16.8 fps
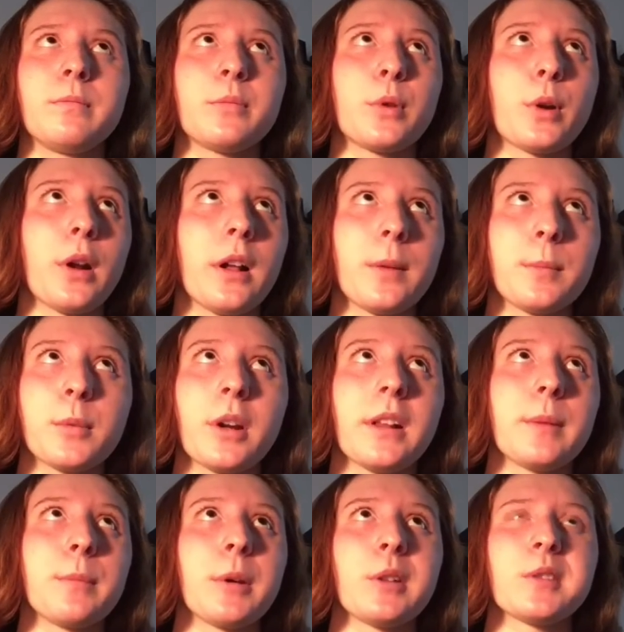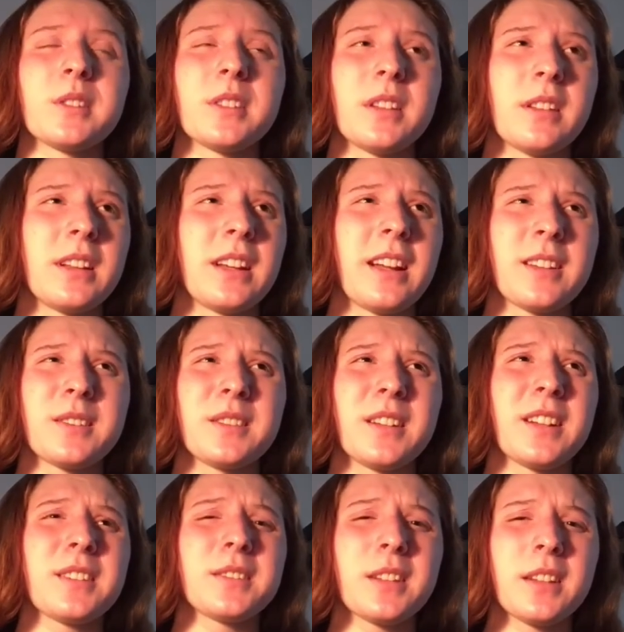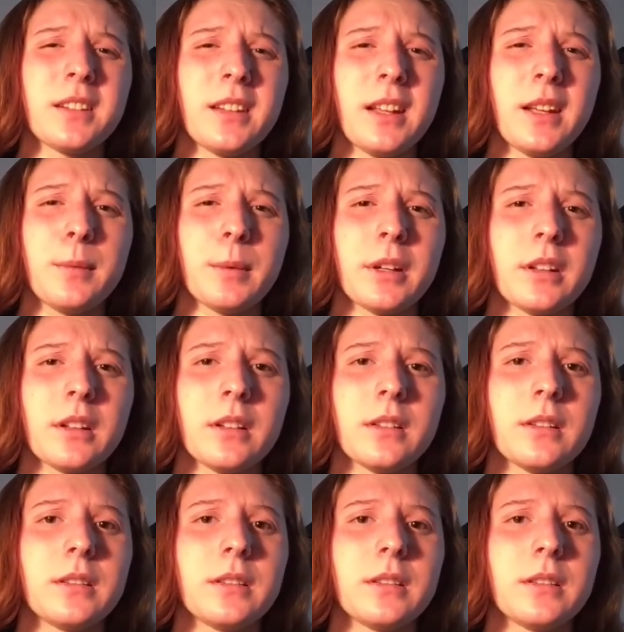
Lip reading: probably post it the next Sunday, but